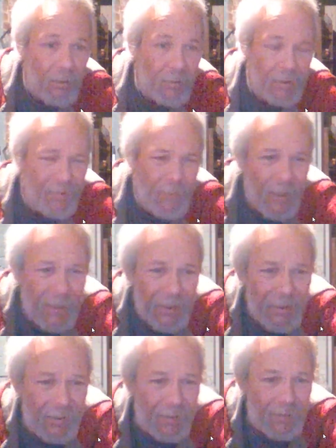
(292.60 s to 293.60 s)
What the fuck
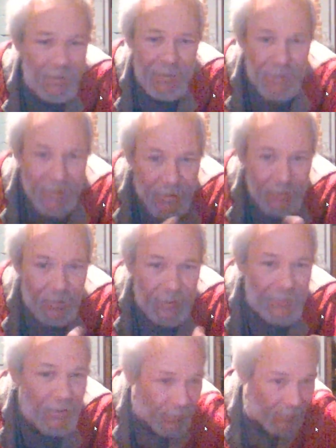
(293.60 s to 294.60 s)
is this?
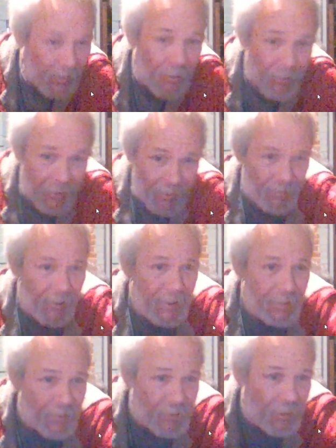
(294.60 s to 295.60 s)
This is going
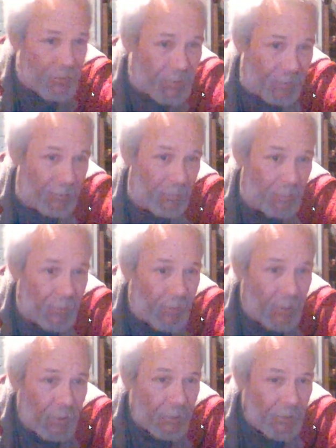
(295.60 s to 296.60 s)
straight to YouTube.
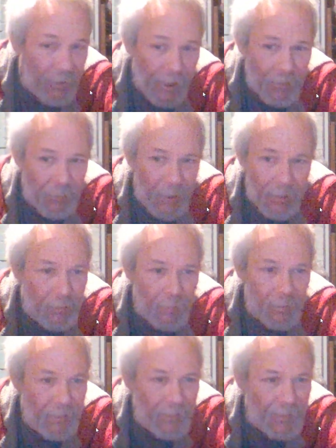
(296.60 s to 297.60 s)
You guys probably
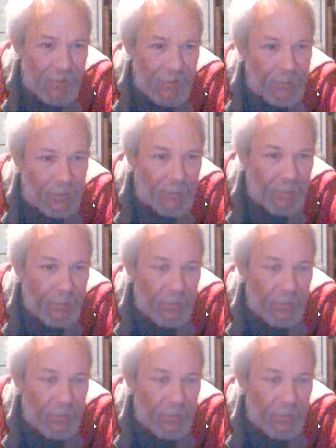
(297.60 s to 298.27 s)
won't even see this.